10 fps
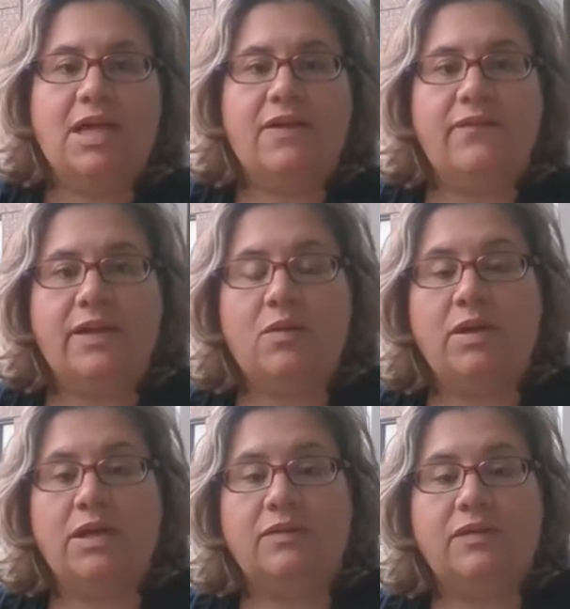If
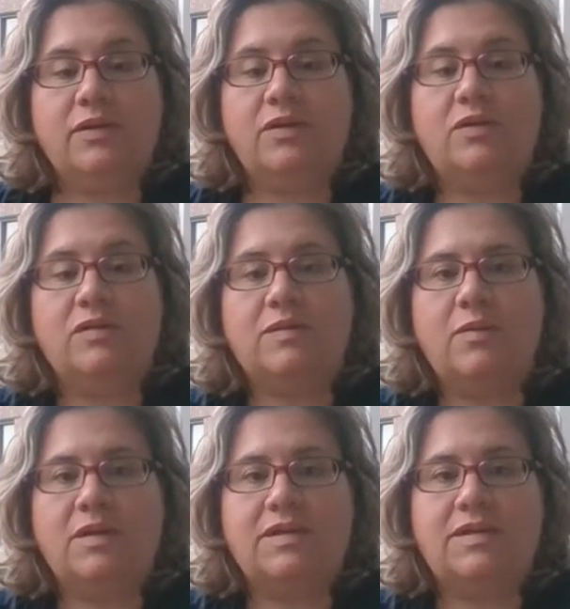anyone out there knows
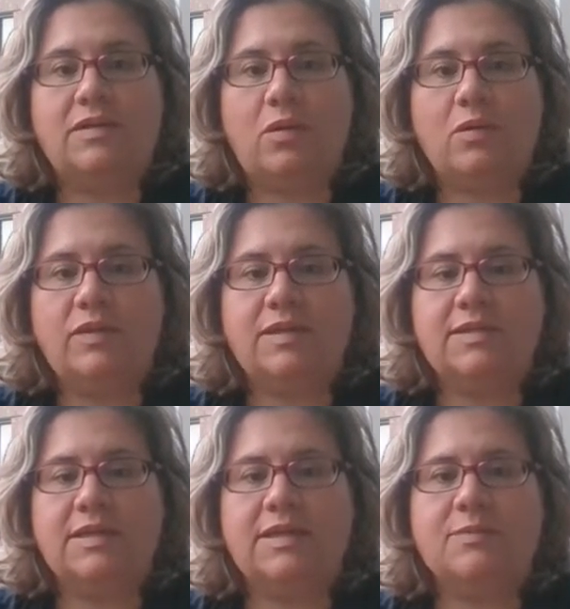what stone this
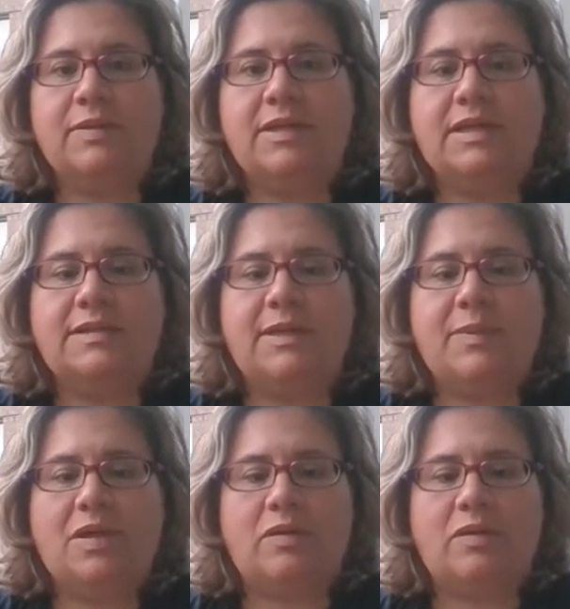is, please let me know.